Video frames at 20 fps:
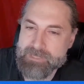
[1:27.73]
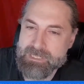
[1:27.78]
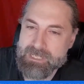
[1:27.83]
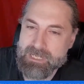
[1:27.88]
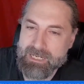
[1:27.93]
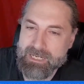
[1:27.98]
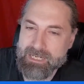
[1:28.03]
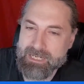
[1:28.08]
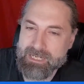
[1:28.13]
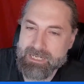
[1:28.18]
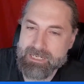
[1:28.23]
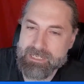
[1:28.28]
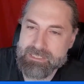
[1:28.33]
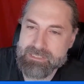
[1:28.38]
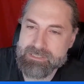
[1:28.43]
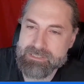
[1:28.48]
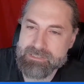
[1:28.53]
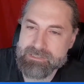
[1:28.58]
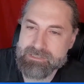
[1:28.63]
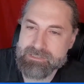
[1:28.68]

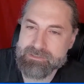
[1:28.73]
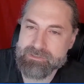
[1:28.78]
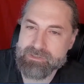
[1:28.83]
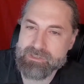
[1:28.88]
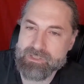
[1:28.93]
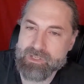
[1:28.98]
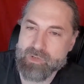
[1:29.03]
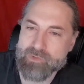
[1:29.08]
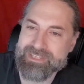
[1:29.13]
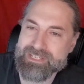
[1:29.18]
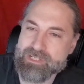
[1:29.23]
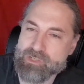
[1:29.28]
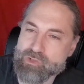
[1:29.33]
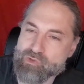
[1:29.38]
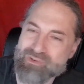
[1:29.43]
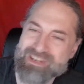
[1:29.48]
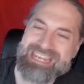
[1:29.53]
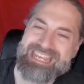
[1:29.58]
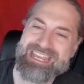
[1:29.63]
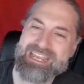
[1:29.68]
The
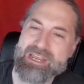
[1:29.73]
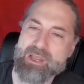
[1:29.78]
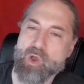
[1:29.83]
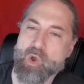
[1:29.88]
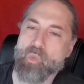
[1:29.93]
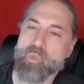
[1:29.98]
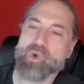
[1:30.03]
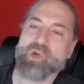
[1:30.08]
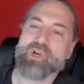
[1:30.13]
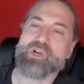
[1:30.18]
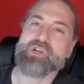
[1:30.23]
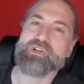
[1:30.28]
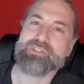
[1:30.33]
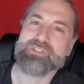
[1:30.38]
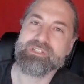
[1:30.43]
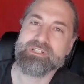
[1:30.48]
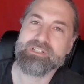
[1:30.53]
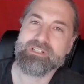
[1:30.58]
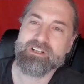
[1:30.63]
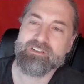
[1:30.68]
intriguing
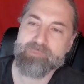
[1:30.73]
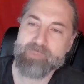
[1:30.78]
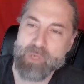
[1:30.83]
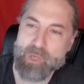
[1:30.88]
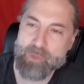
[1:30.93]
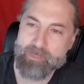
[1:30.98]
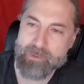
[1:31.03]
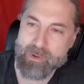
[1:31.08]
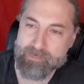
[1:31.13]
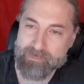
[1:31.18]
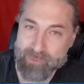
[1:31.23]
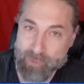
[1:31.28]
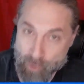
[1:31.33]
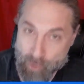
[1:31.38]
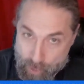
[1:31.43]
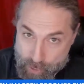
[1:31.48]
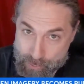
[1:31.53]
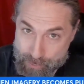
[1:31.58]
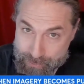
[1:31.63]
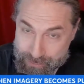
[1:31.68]
world of purple
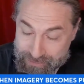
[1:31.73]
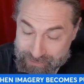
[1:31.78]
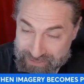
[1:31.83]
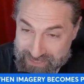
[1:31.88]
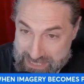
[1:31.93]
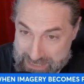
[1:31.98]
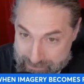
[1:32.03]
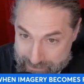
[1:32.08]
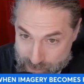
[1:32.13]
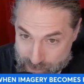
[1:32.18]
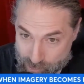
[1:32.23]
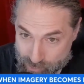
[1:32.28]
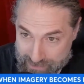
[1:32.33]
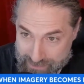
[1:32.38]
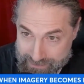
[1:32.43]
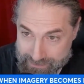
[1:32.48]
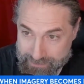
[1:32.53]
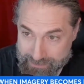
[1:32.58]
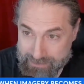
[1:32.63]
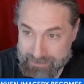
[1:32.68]
prose and
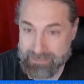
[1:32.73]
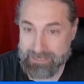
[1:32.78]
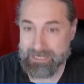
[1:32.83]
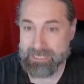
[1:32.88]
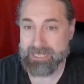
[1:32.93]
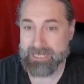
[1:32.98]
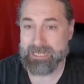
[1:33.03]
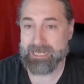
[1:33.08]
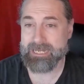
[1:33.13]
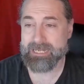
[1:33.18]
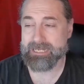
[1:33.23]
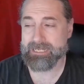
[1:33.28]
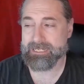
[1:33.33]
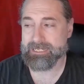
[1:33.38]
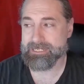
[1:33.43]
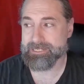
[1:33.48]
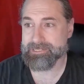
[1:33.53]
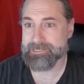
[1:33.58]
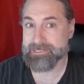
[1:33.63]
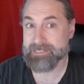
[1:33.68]
imagery
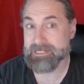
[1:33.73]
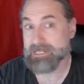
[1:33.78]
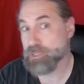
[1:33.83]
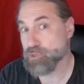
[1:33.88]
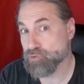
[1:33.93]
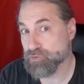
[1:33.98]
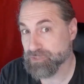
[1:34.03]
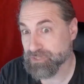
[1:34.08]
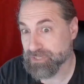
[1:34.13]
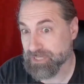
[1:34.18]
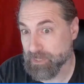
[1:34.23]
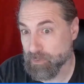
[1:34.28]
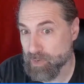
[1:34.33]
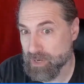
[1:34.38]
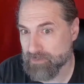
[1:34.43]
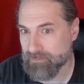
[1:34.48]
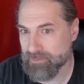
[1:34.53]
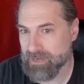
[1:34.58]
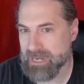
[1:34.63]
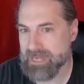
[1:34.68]
is an interesting
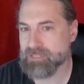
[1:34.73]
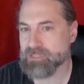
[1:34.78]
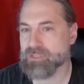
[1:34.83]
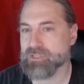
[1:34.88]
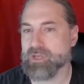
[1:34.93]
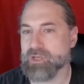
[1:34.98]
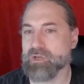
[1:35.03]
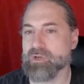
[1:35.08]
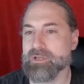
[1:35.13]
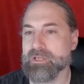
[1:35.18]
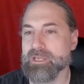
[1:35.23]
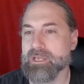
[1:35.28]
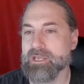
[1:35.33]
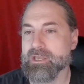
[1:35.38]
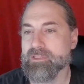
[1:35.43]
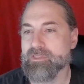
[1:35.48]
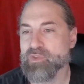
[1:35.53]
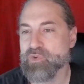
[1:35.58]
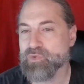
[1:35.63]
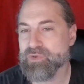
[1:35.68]
one, right? So
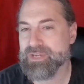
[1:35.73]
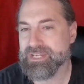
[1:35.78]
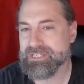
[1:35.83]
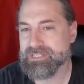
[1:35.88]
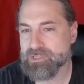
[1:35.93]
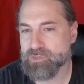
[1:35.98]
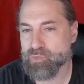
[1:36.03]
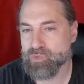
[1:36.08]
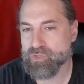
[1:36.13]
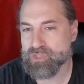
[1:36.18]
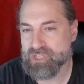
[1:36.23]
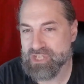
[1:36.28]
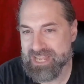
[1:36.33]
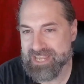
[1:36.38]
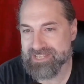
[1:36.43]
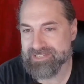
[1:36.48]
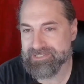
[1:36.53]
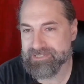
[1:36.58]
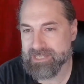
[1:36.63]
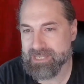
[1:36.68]
the reason
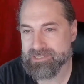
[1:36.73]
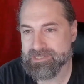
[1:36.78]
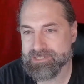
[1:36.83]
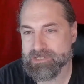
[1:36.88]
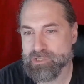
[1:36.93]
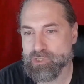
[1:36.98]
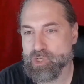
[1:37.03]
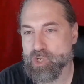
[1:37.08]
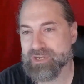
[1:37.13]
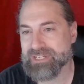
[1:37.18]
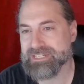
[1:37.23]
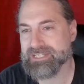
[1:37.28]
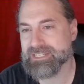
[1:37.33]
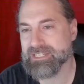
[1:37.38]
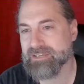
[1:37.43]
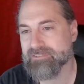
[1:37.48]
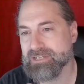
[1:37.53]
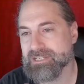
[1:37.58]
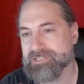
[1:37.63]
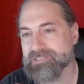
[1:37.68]
today's lesson is going to
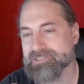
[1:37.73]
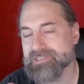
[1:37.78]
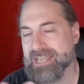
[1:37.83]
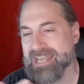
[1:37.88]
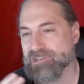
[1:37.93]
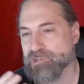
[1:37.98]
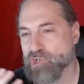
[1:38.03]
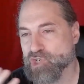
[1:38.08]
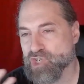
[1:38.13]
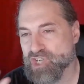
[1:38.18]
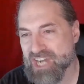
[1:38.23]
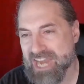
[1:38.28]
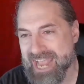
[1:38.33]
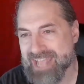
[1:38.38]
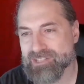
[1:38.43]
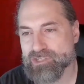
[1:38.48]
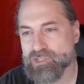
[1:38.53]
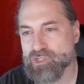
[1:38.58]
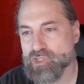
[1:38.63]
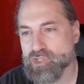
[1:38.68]
give us a
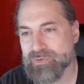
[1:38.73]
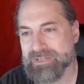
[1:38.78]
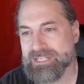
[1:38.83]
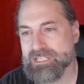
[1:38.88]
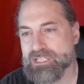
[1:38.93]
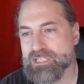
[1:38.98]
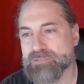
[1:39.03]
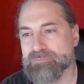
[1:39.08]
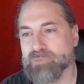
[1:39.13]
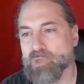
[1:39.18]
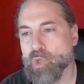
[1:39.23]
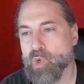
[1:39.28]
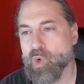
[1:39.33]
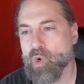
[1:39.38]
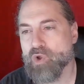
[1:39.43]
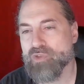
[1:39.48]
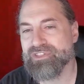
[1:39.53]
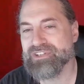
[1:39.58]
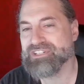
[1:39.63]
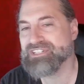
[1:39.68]
chance to
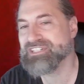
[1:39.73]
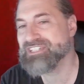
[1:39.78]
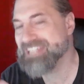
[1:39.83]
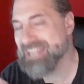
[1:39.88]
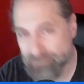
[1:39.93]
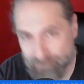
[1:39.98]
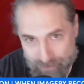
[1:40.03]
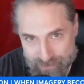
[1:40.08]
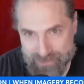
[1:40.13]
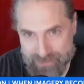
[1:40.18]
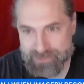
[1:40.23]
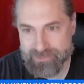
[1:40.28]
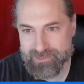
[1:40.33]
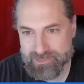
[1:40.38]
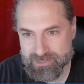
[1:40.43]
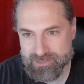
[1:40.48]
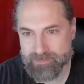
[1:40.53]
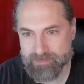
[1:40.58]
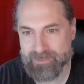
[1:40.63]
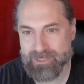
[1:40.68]
explore the
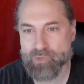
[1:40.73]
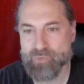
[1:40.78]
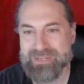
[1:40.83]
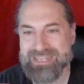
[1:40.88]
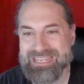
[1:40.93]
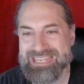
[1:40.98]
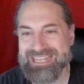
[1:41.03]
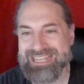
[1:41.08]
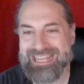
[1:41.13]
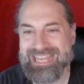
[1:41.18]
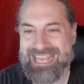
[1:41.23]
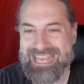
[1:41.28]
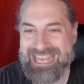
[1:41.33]
differences between